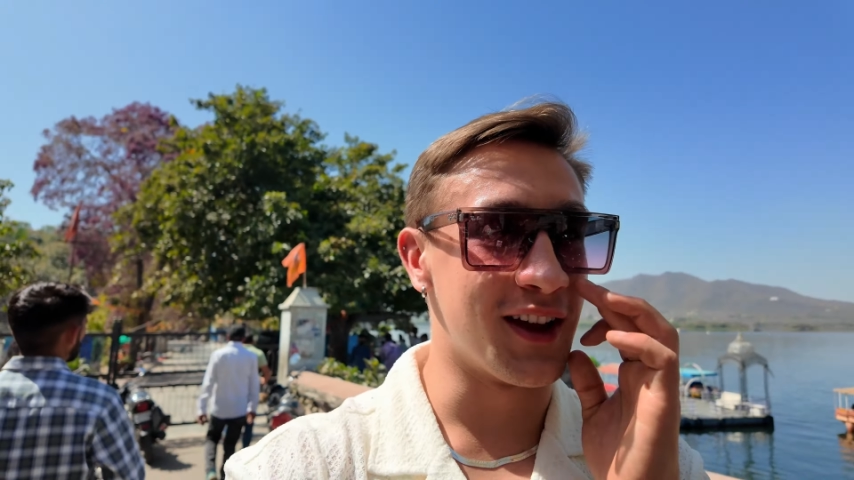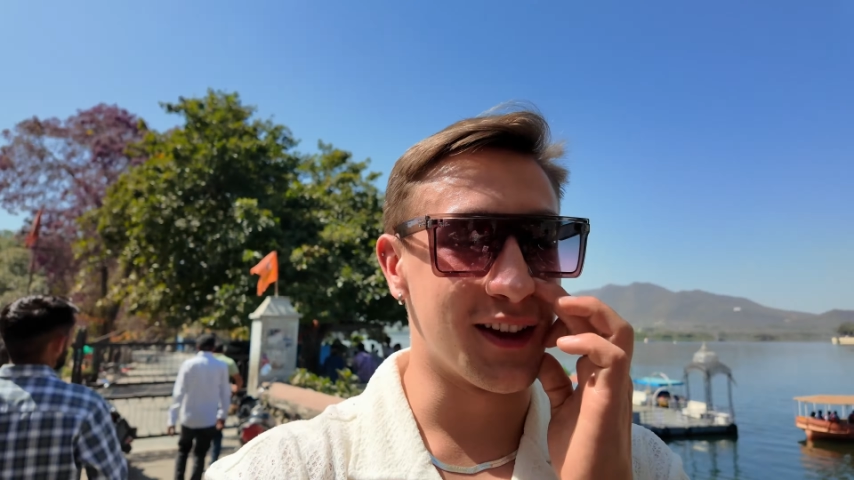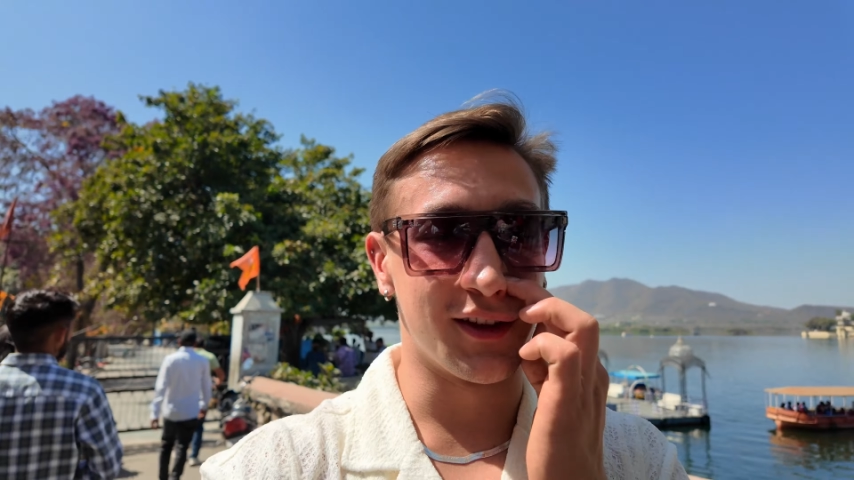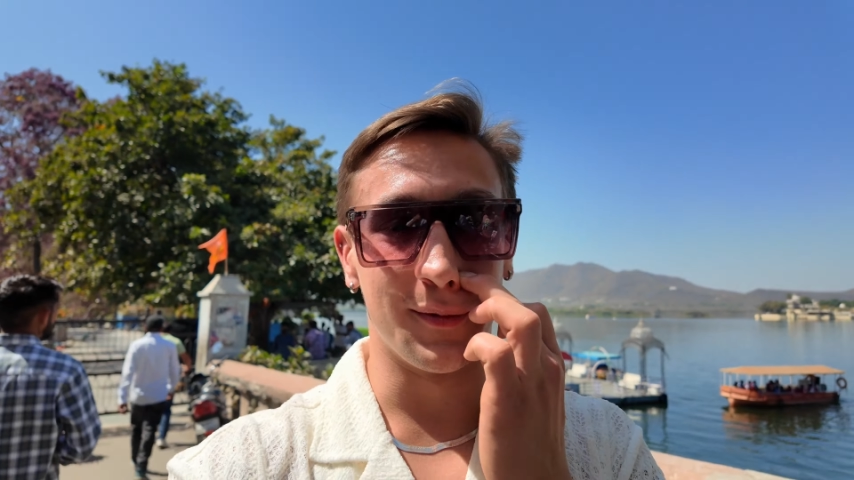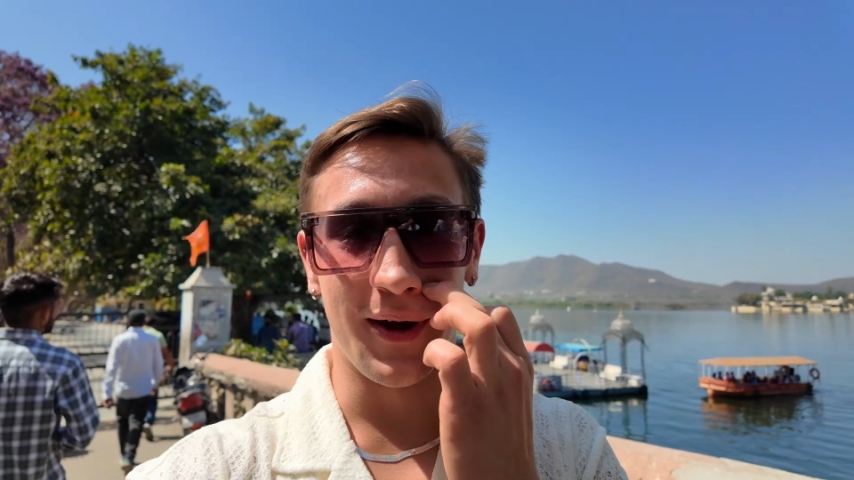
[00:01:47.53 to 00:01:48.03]

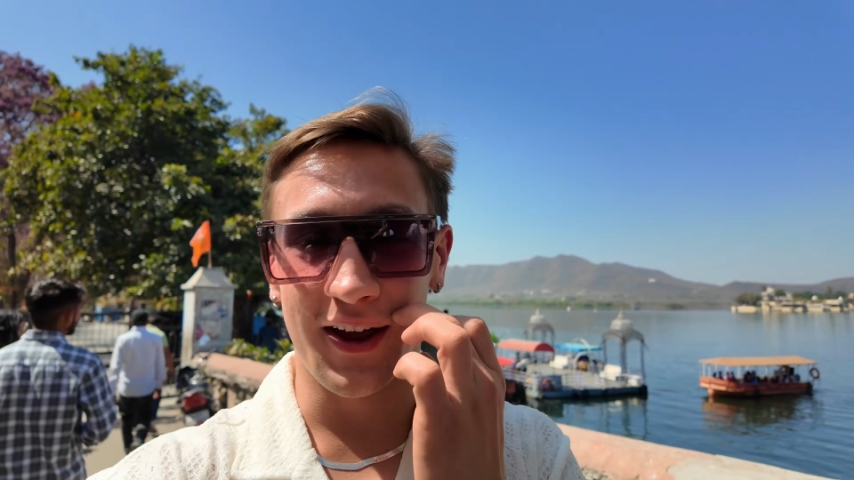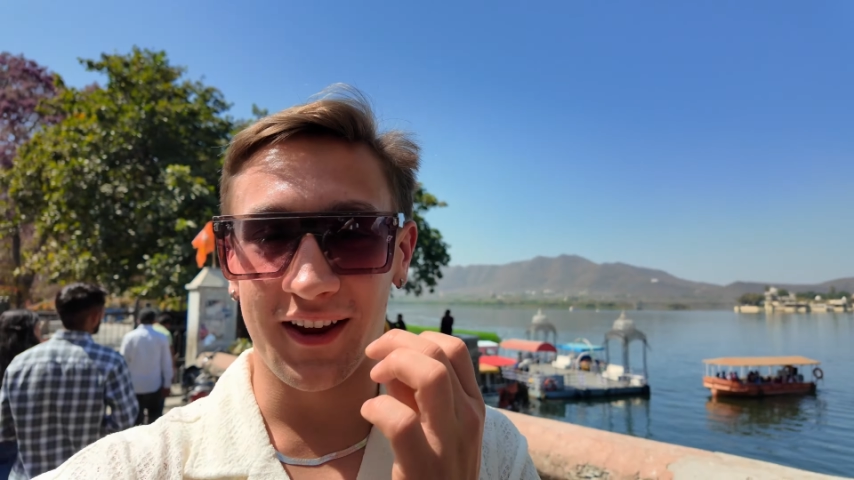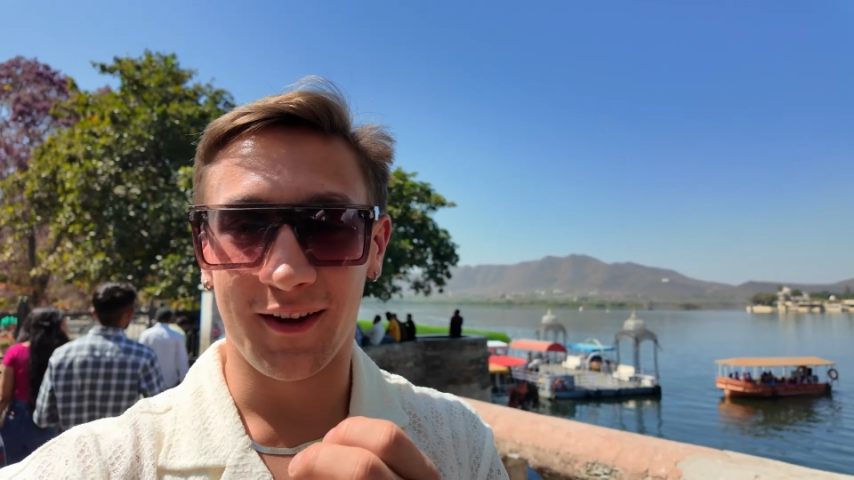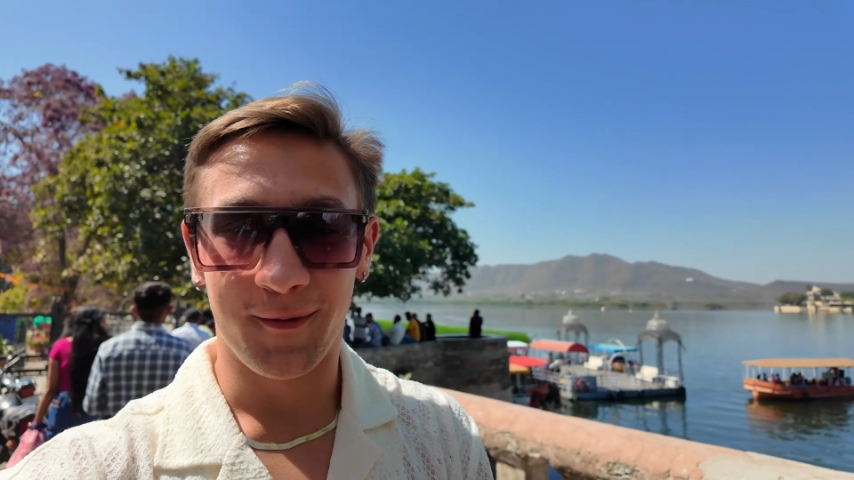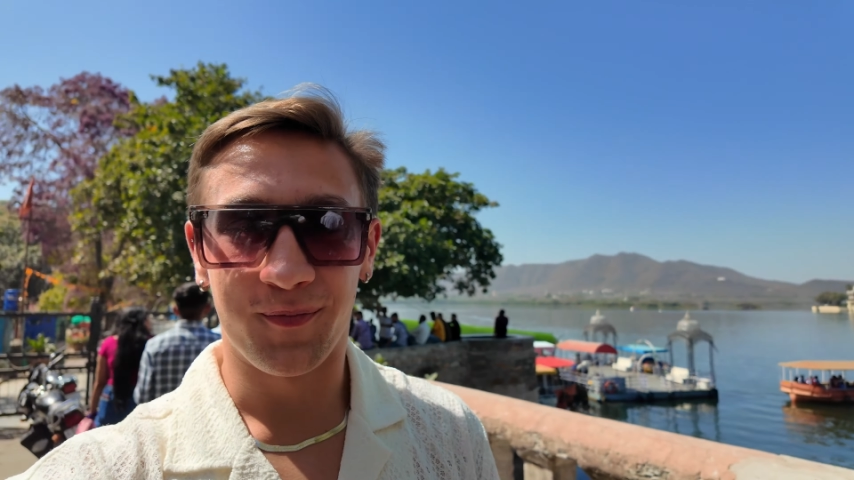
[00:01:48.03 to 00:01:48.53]
yeah, they're my
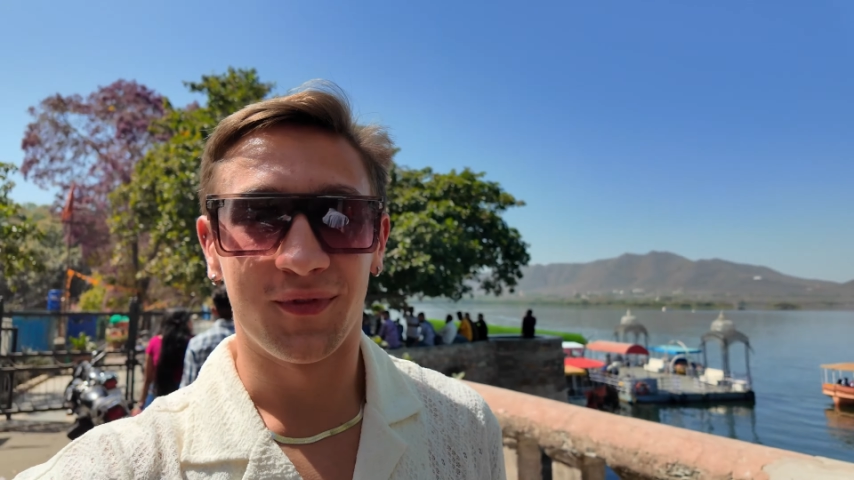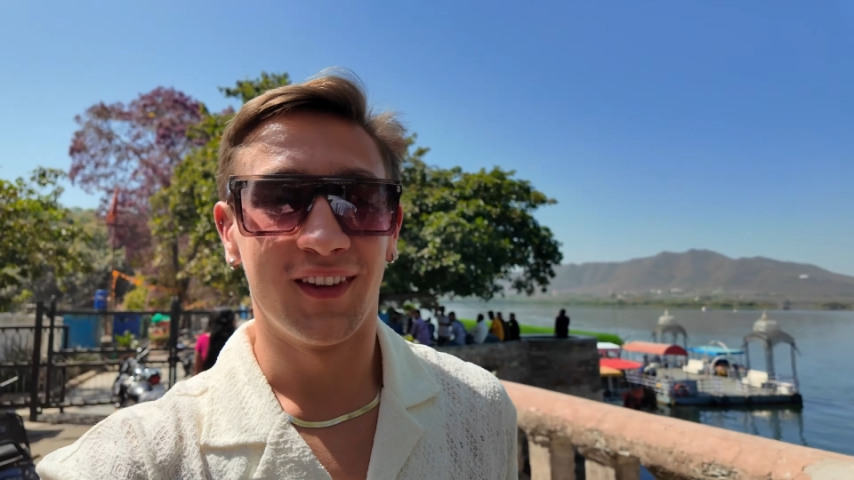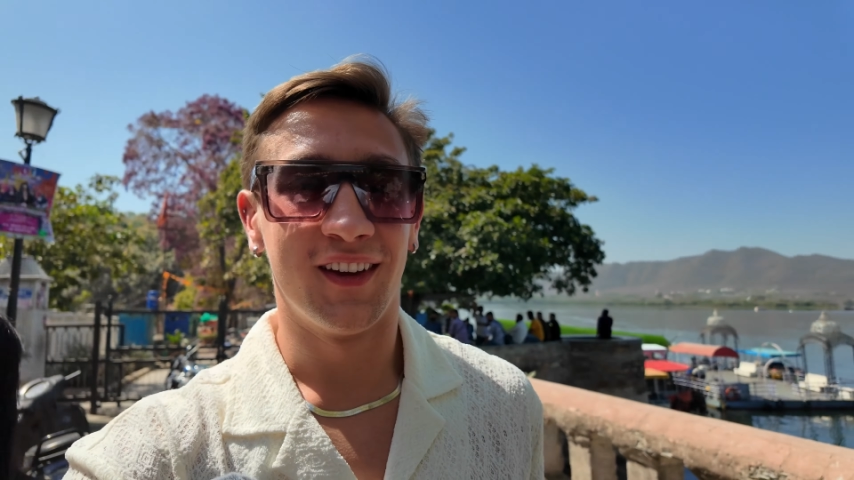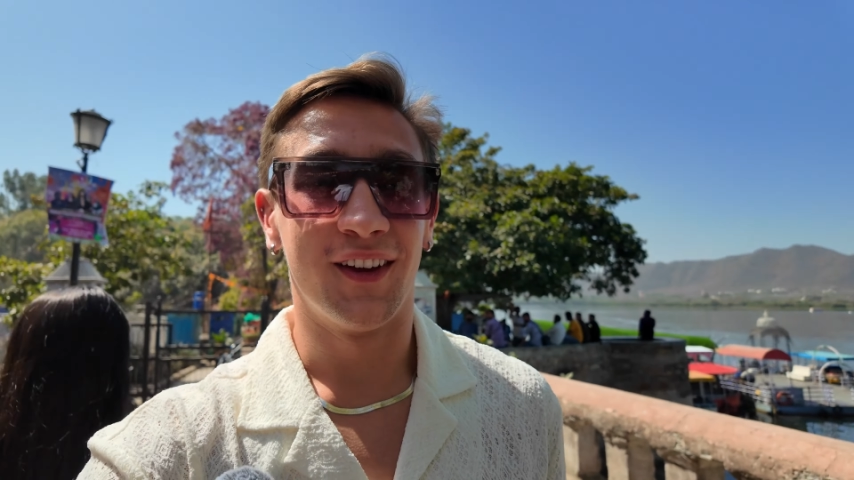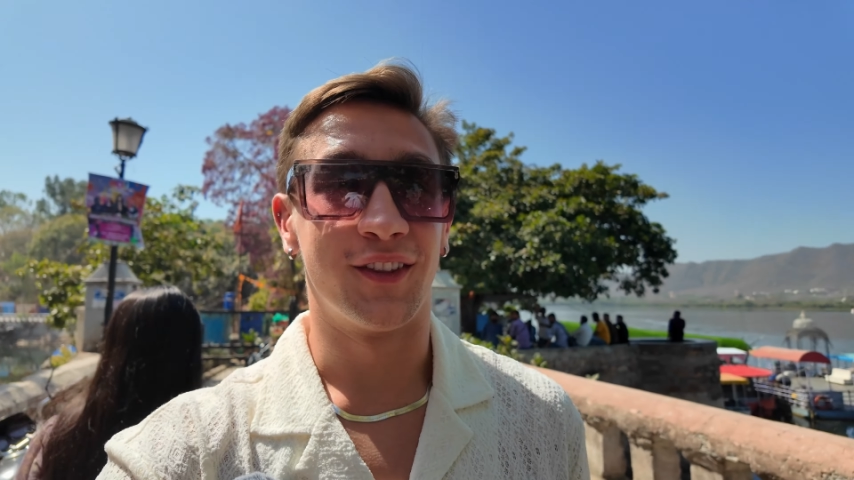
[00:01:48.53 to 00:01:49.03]

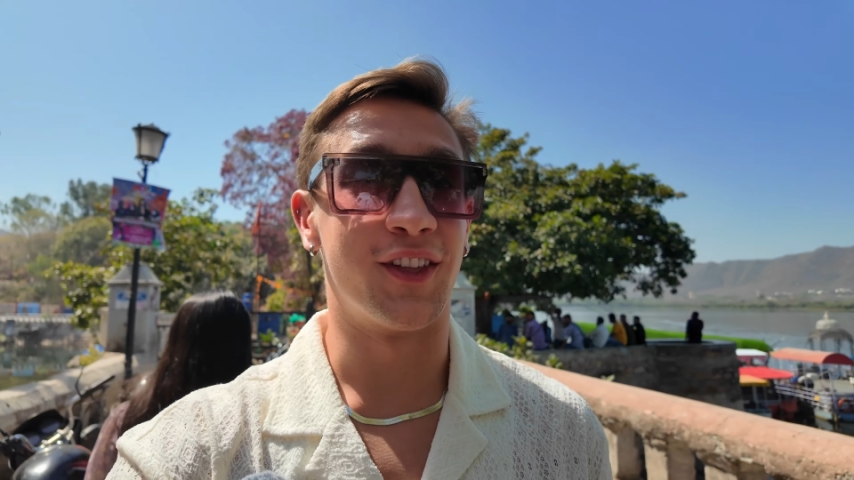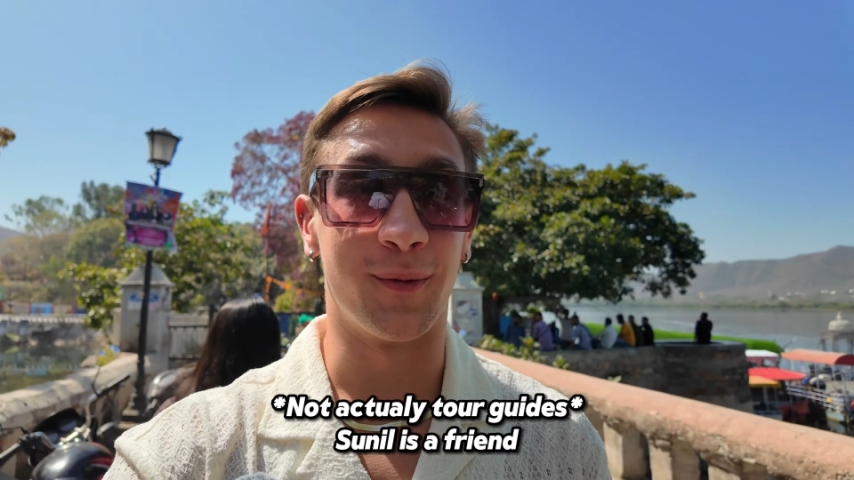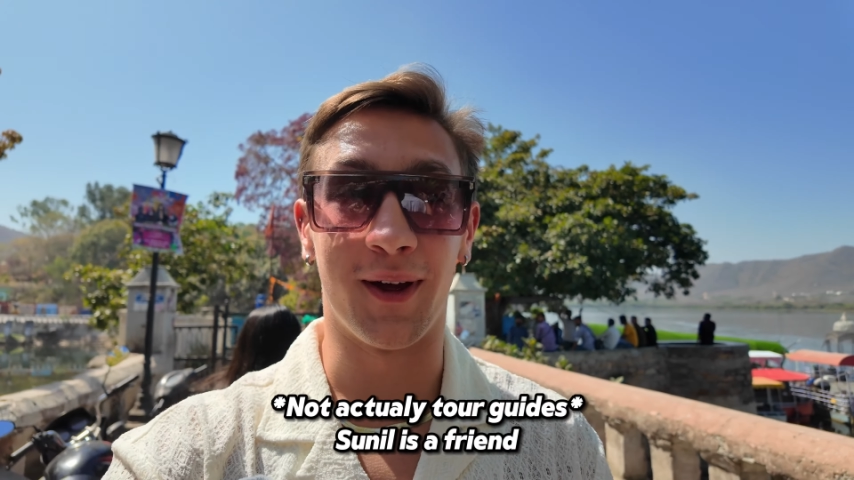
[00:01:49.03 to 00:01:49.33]
they're